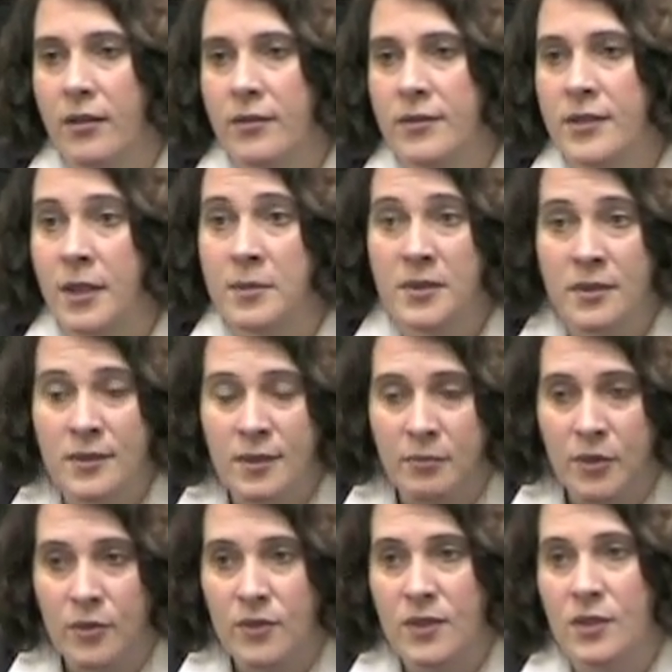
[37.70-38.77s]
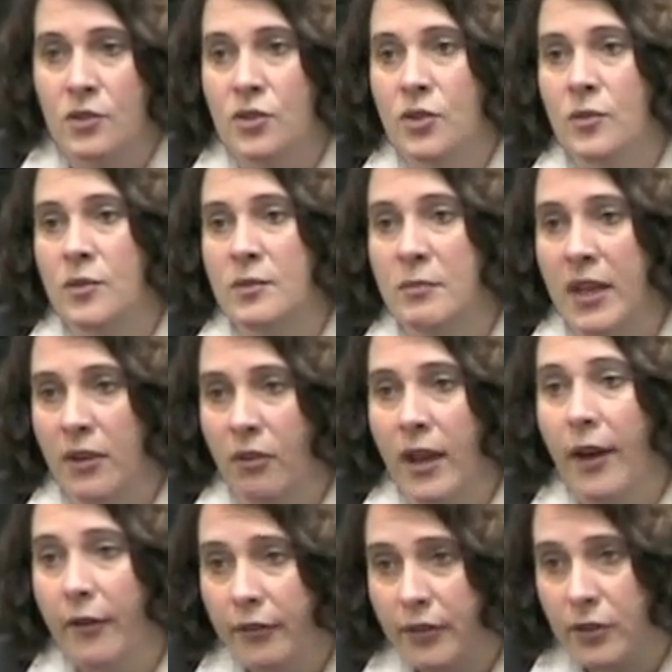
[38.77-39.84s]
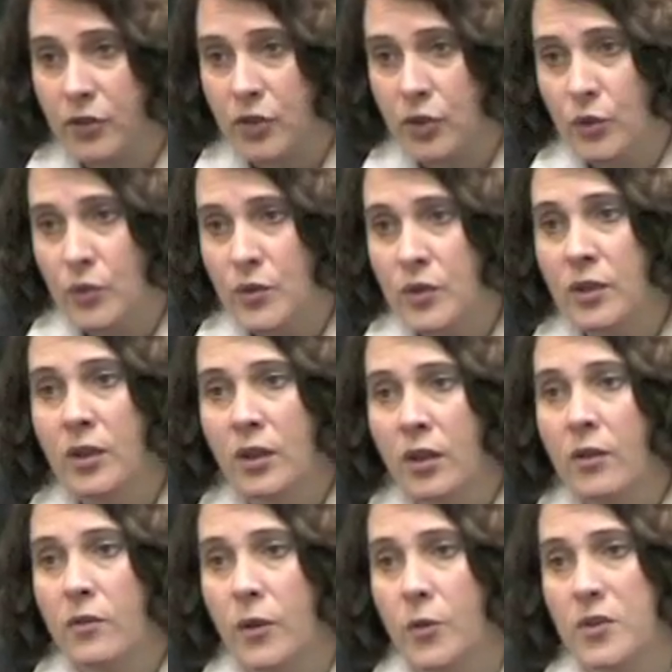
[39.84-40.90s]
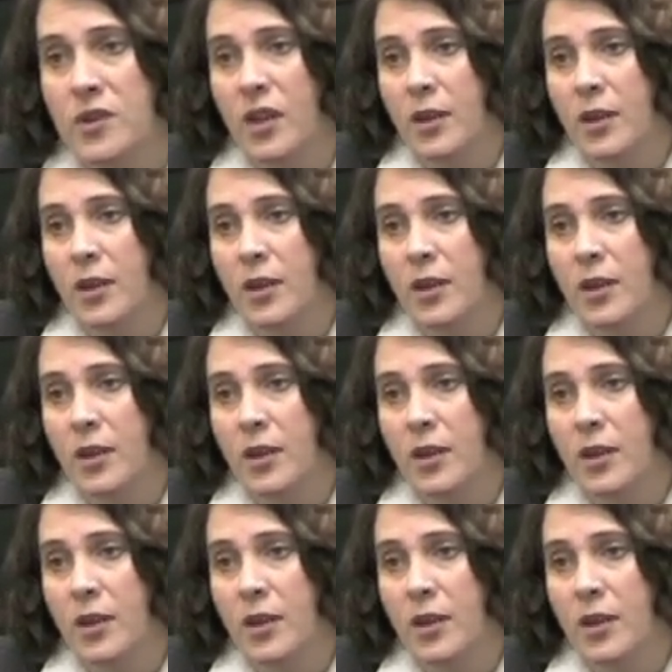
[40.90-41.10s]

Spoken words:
substance abuse issues, mental health issues, those